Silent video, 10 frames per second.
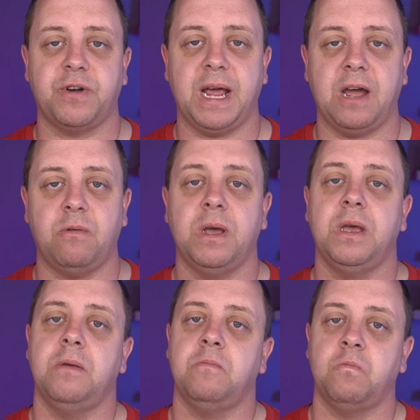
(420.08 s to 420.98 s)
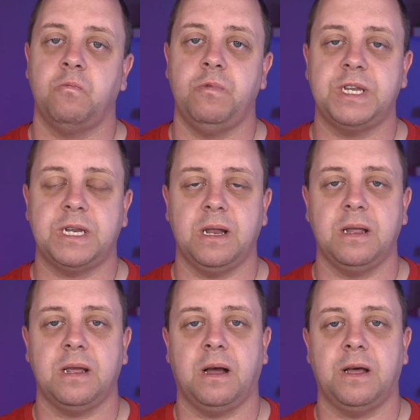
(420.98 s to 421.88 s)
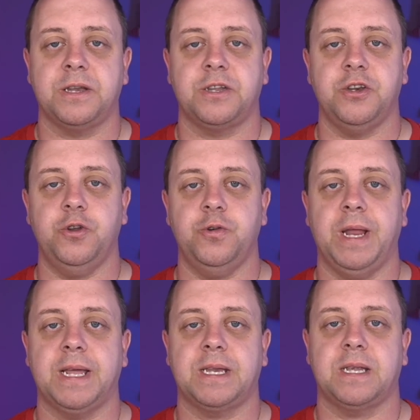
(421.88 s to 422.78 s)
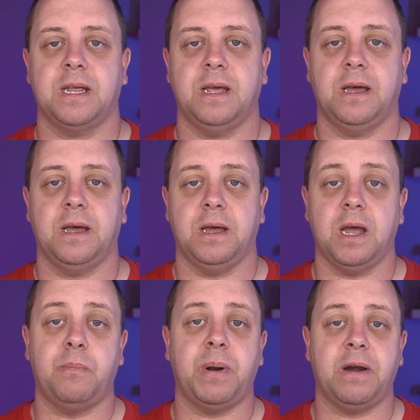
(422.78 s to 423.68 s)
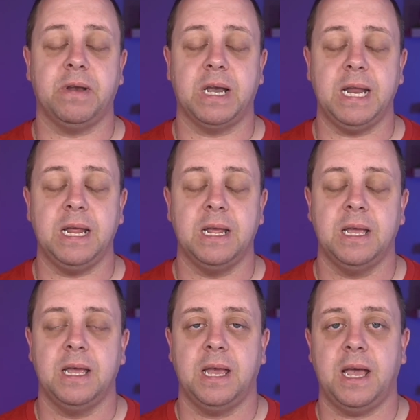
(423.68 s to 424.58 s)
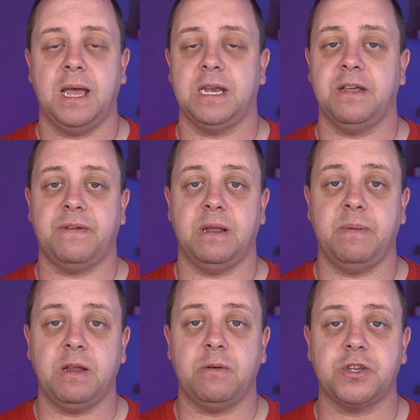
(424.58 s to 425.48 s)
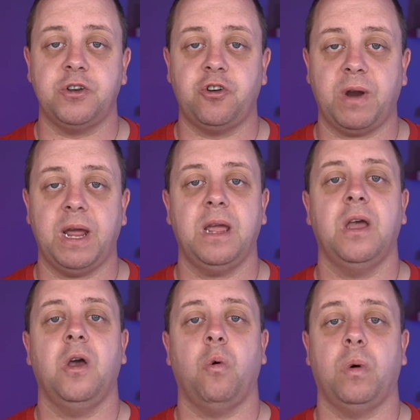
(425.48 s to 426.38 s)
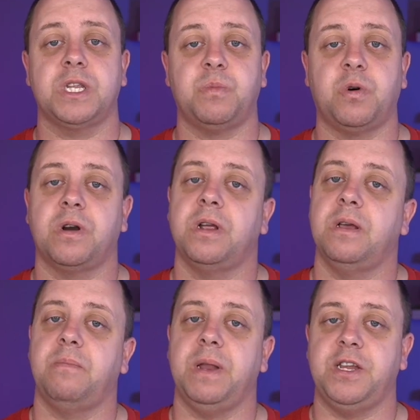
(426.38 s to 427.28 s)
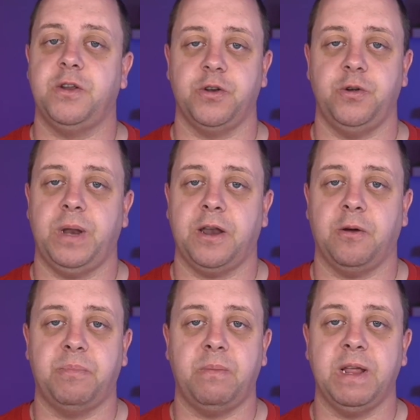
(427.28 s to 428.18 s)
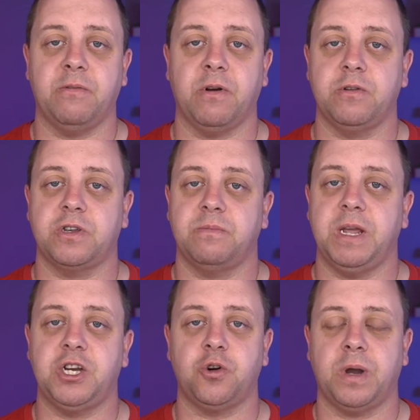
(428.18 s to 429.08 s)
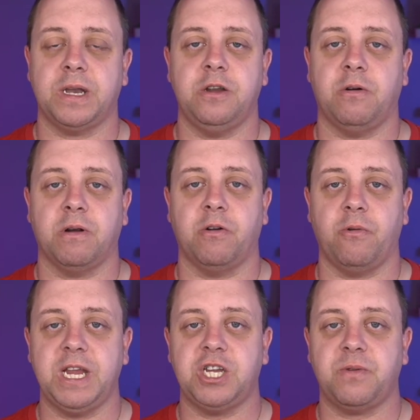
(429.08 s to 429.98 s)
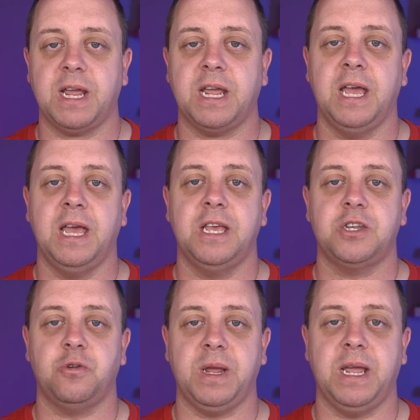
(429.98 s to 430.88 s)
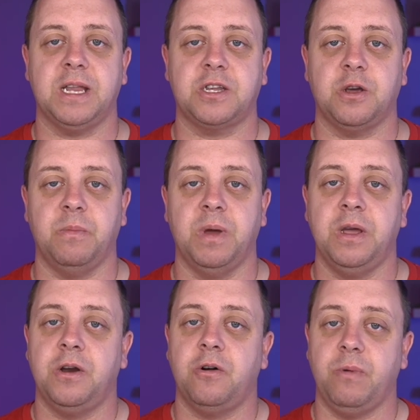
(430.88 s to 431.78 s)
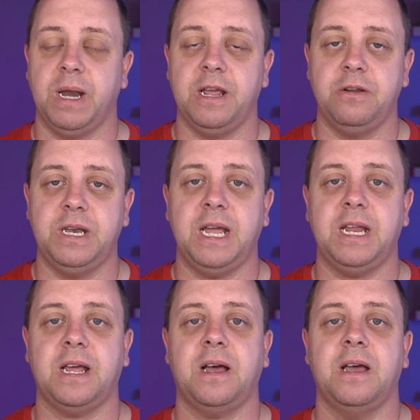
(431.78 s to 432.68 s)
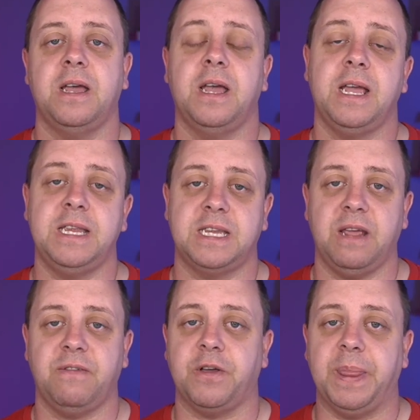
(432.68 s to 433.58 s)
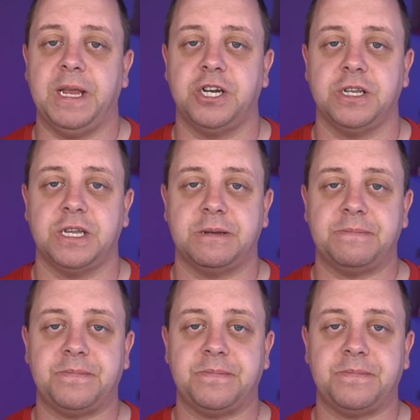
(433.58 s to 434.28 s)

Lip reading: now, we still can't do that, apparently. And if anybody wants to try, once more, please don't do that on public roads. Make sure that you're on a racetrack so we get some really good data in safe conditions.